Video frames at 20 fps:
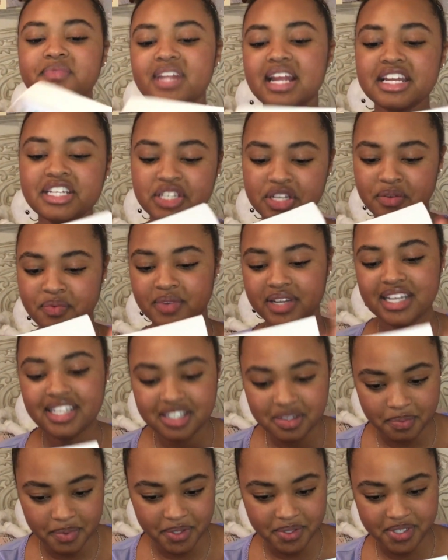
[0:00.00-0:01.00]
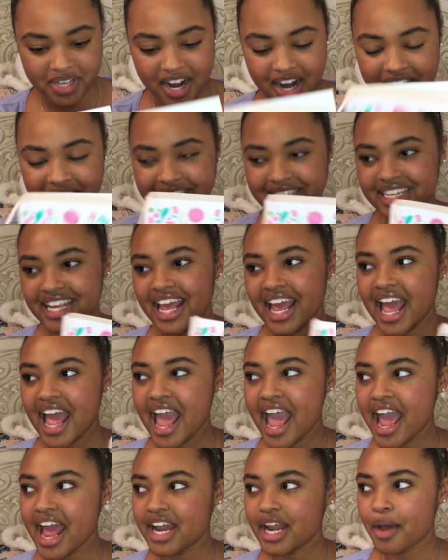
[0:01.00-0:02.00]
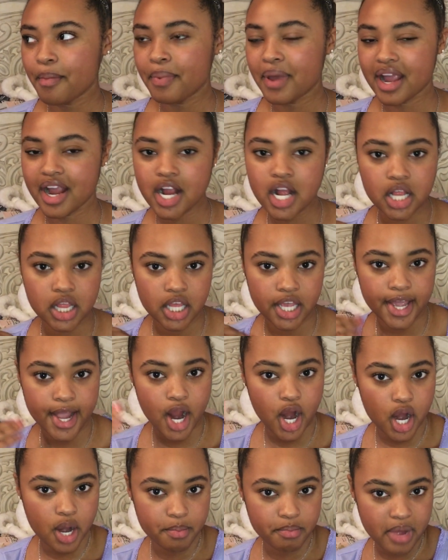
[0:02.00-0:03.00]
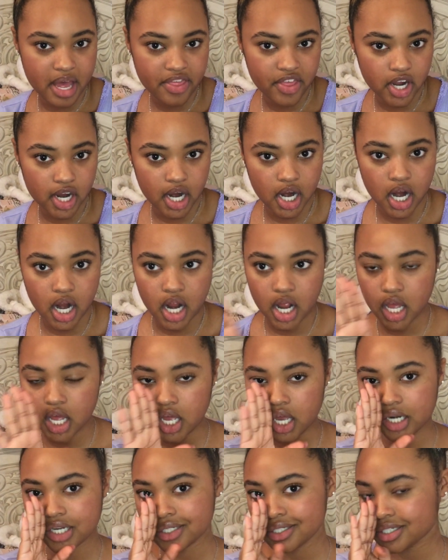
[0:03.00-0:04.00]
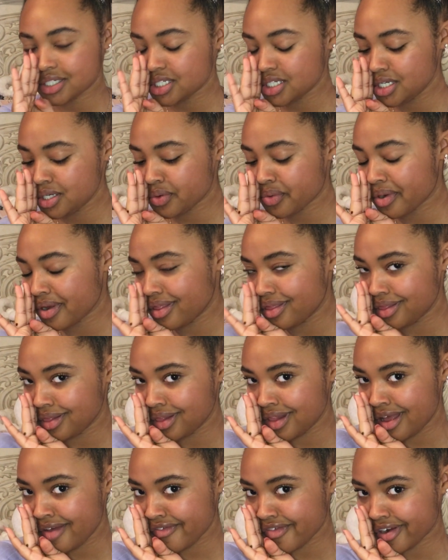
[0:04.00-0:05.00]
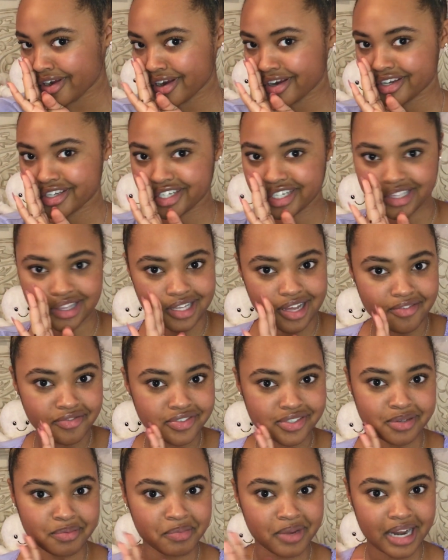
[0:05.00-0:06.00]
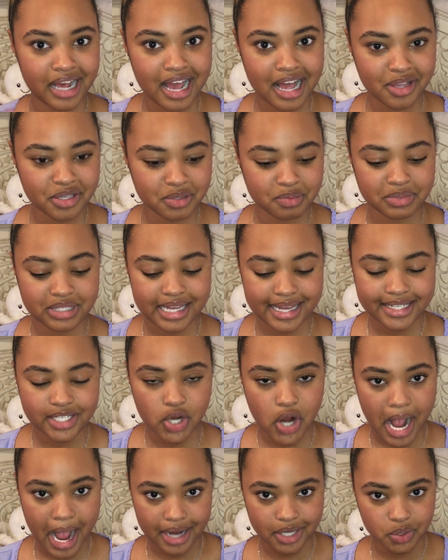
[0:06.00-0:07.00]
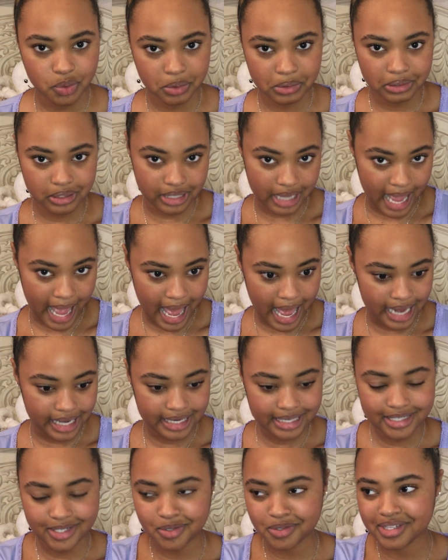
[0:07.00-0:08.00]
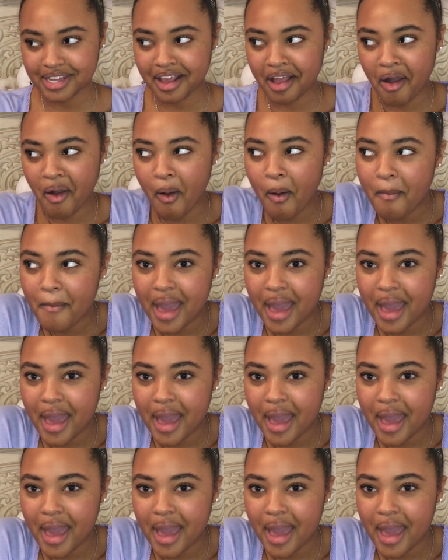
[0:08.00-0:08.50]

And she reads the postcards, and apparently her mother a secret lover. She loved someone else besides her actual dad. And she was like, oh